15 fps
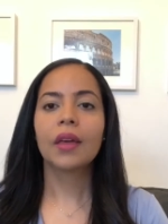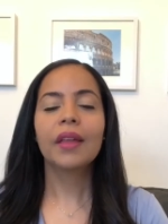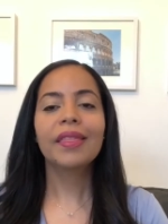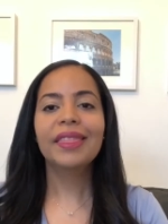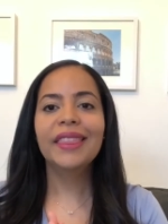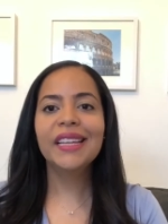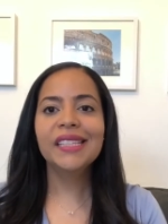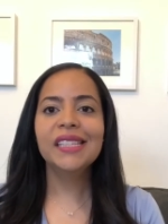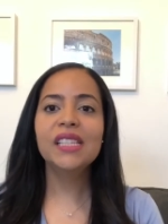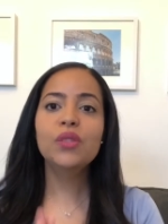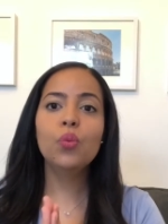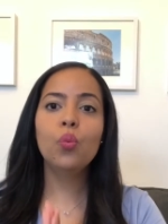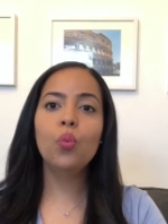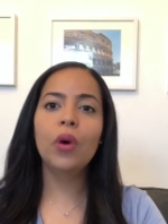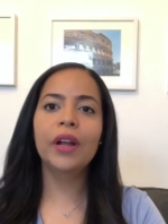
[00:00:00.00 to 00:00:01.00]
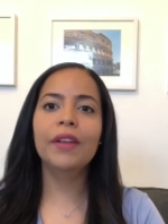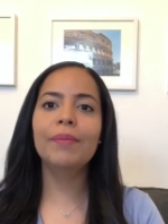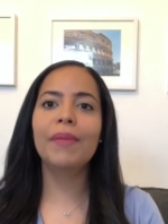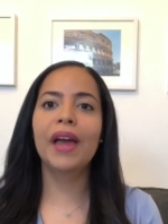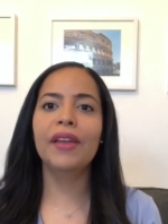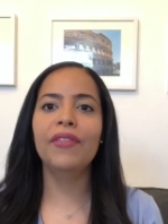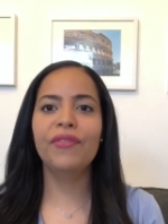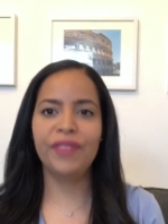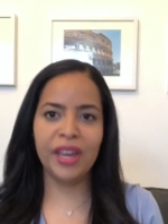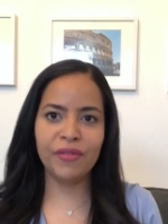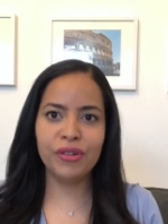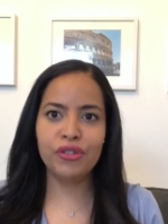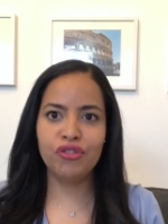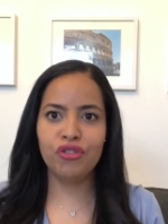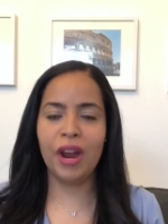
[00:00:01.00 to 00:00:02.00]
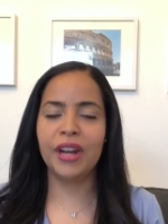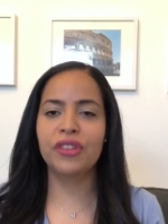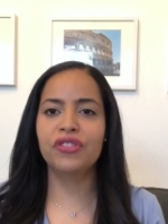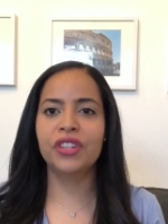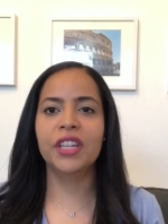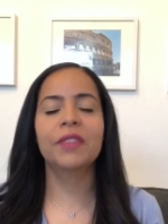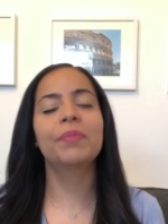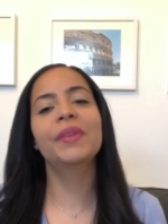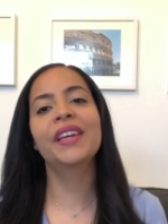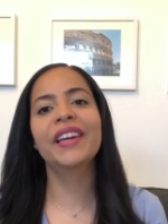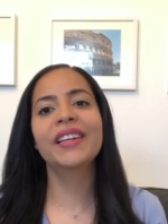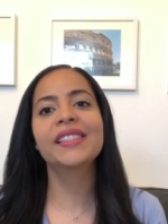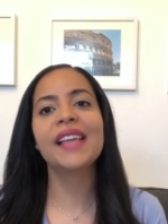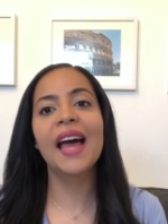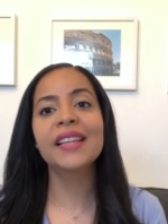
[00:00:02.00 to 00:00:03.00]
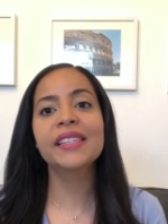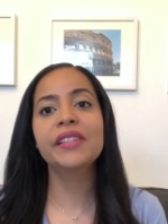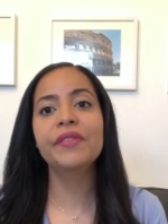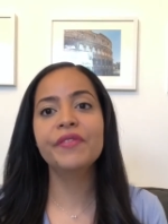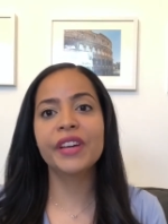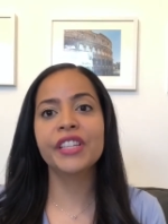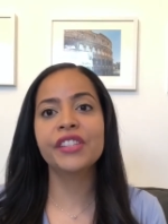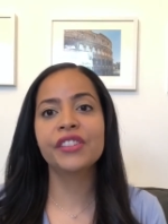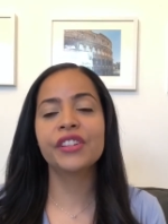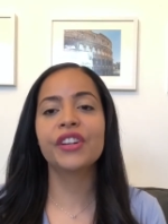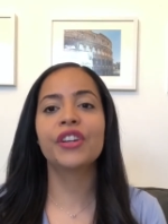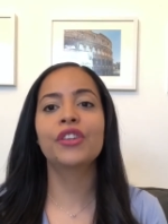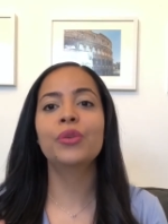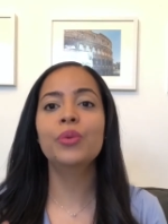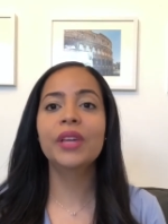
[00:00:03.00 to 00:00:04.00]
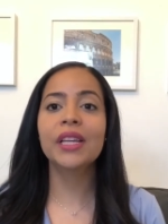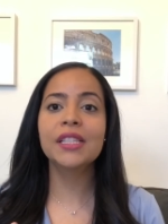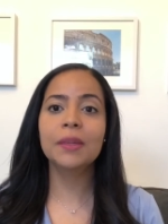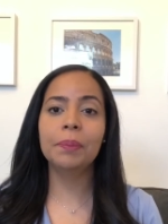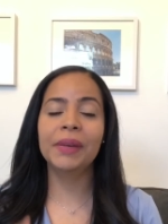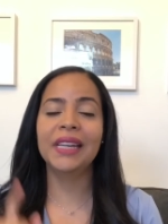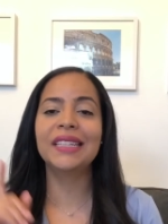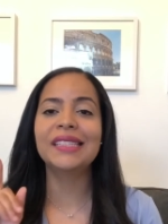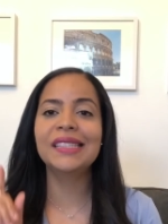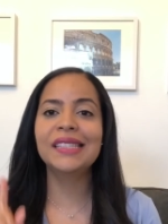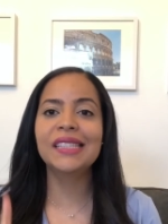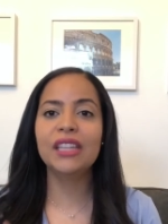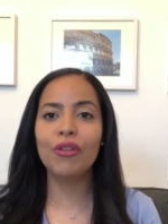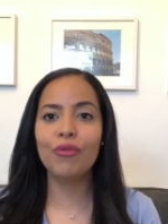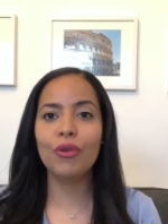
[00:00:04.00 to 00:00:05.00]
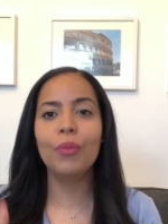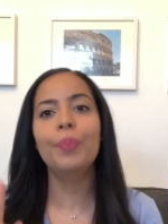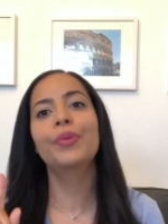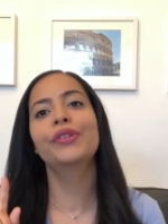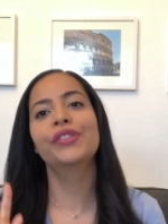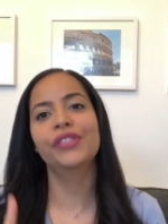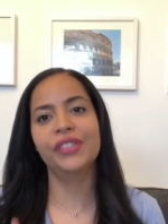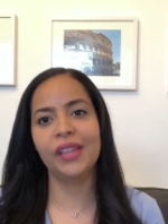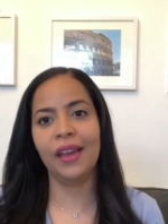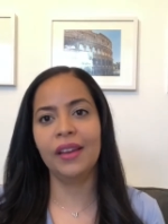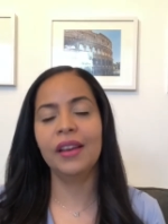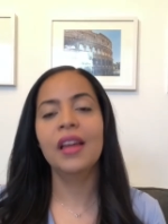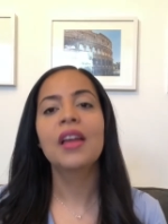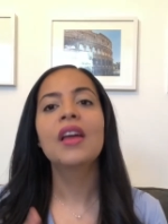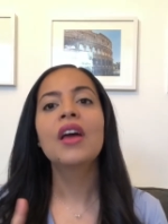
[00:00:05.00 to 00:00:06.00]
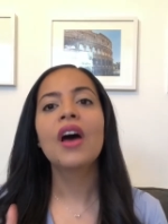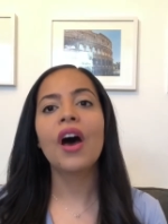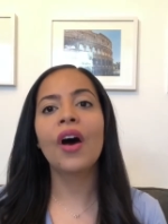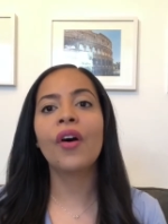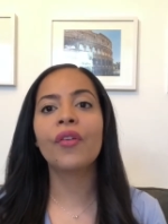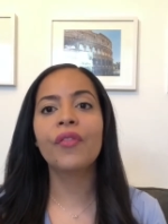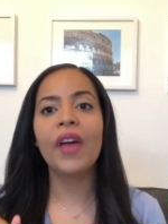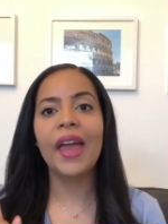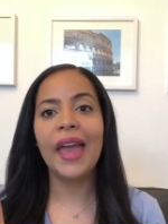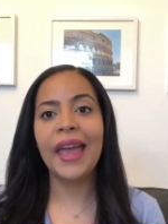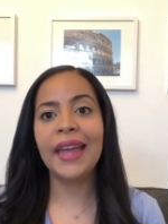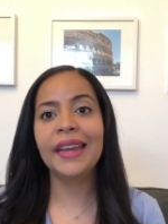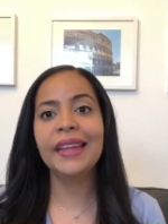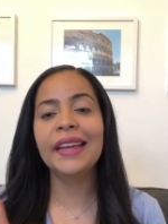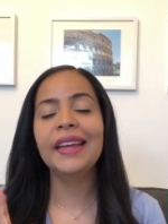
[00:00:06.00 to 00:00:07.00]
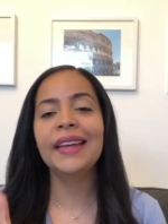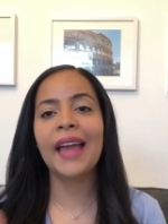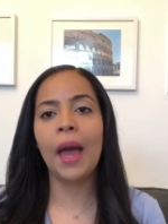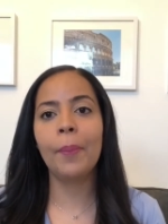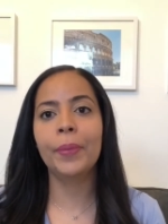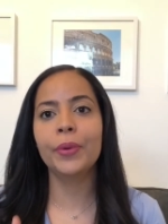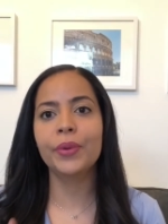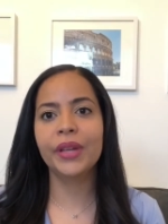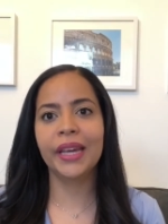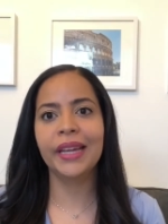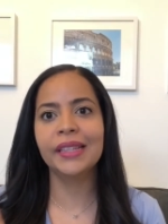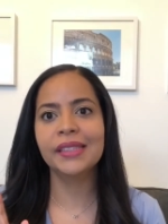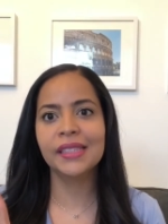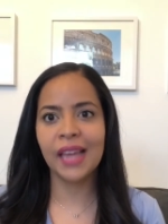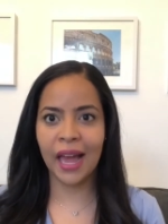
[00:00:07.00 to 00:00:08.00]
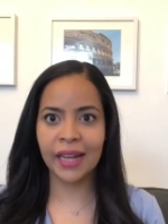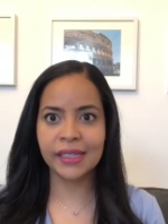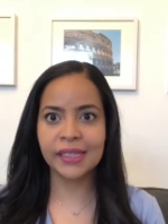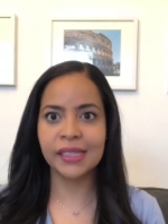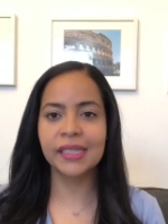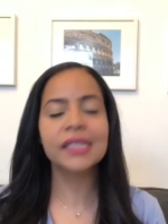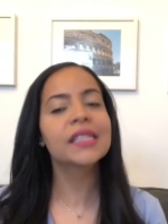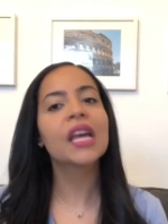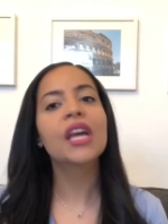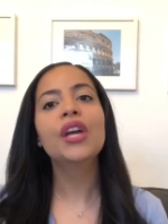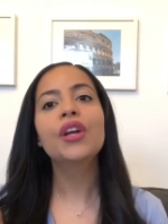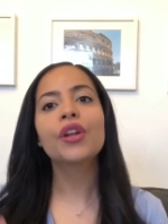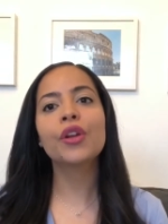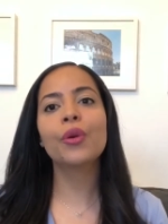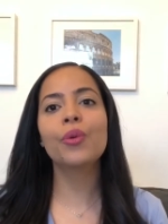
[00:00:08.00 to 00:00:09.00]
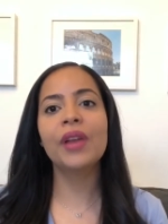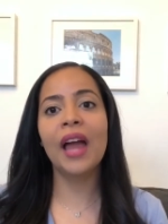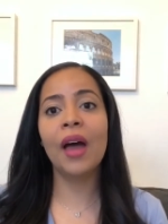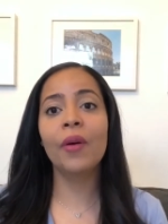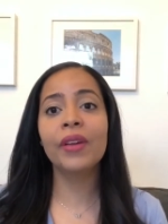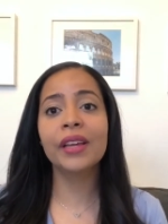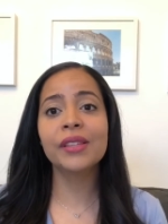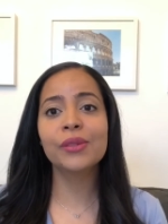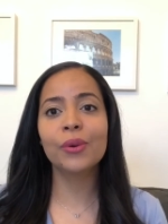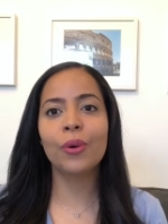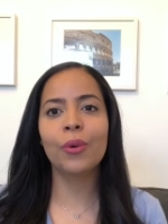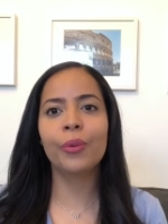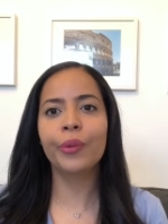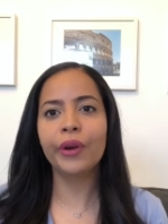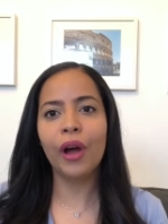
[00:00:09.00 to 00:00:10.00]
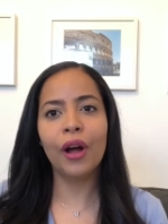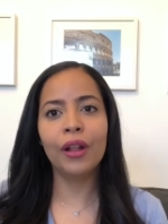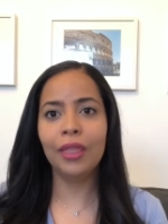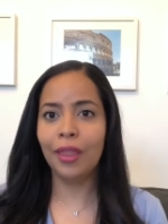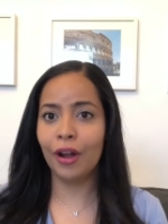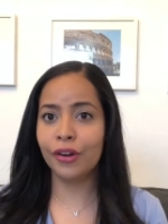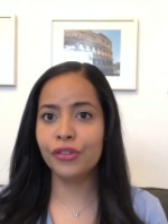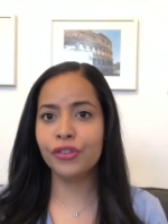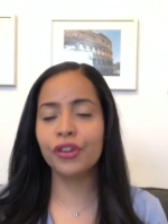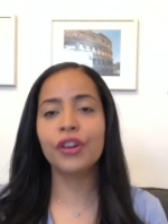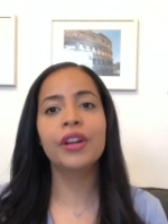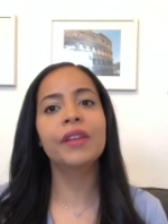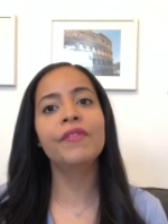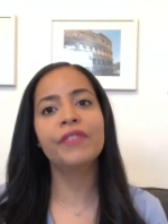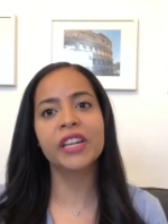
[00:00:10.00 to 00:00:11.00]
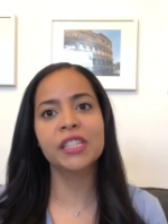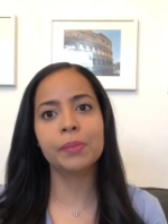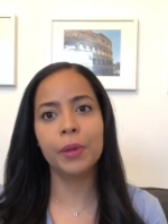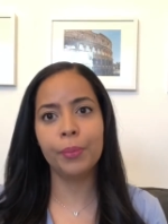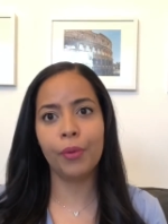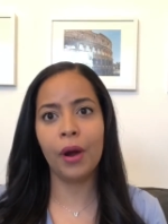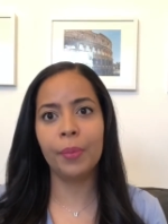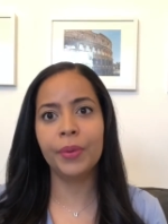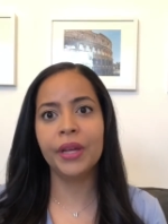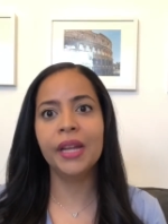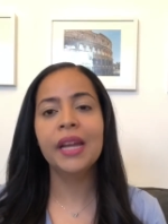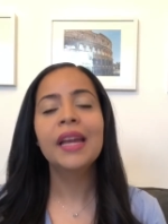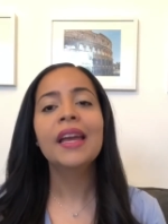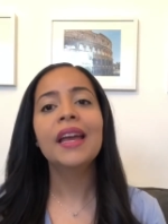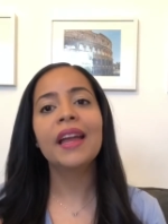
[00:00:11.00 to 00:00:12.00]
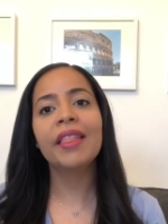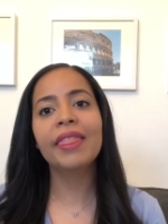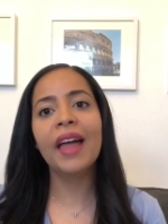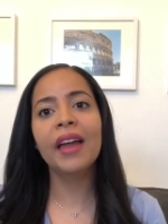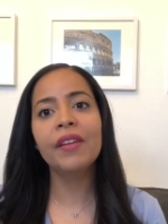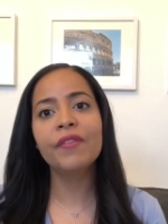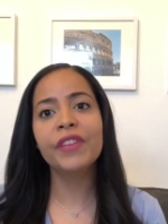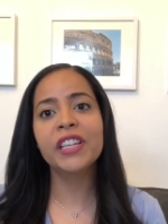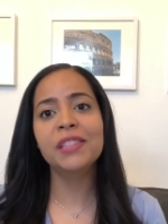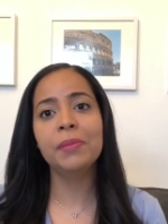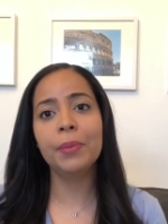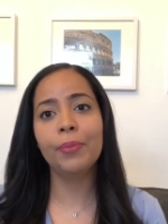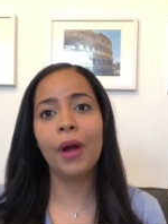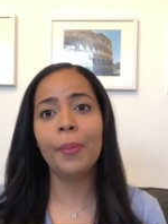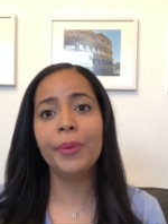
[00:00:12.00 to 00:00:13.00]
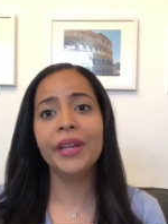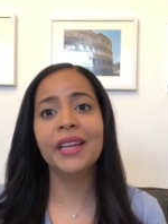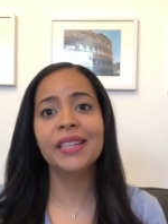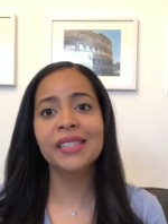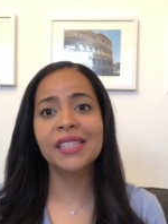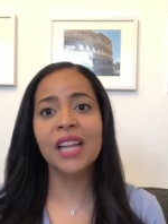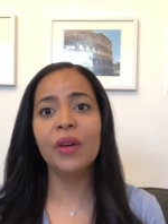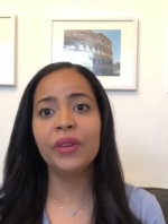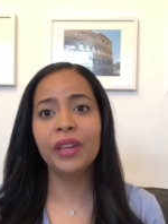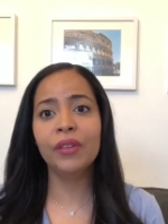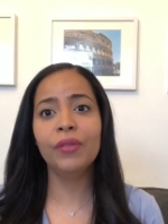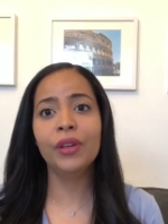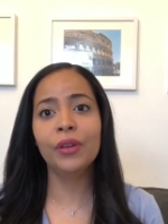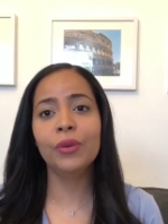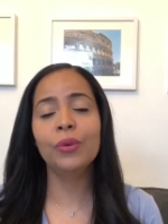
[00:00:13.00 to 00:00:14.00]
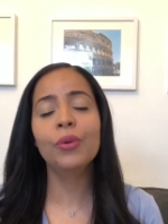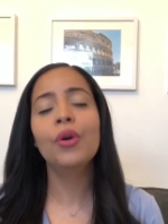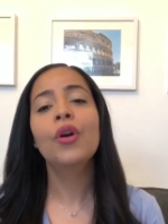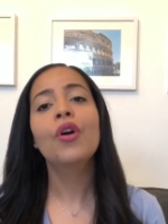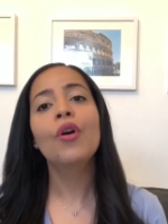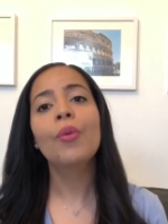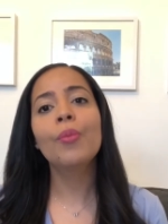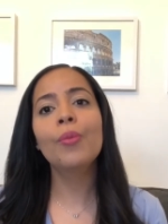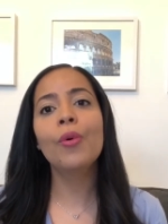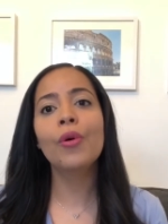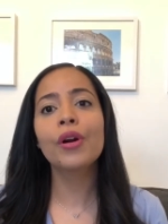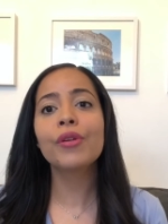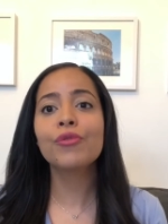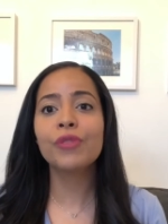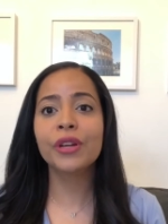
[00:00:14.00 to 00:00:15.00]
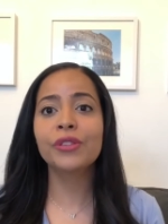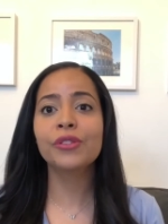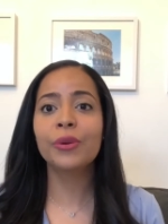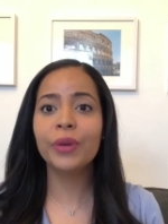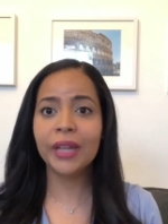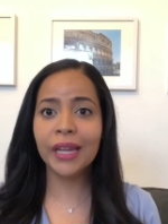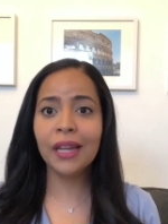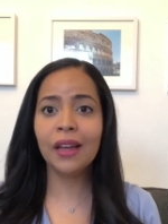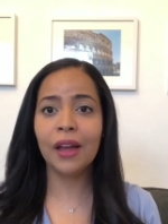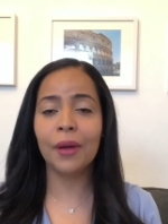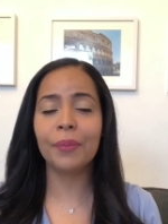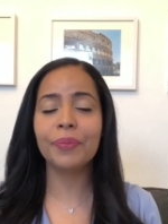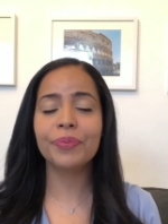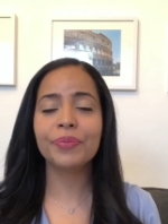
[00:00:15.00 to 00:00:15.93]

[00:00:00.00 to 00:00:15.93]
This is one of my favorite strategies because as an investor, you get to pay 0% of any capital gain taxes. You now get to own a larger investment property, and that investment property is now giving you more rental income.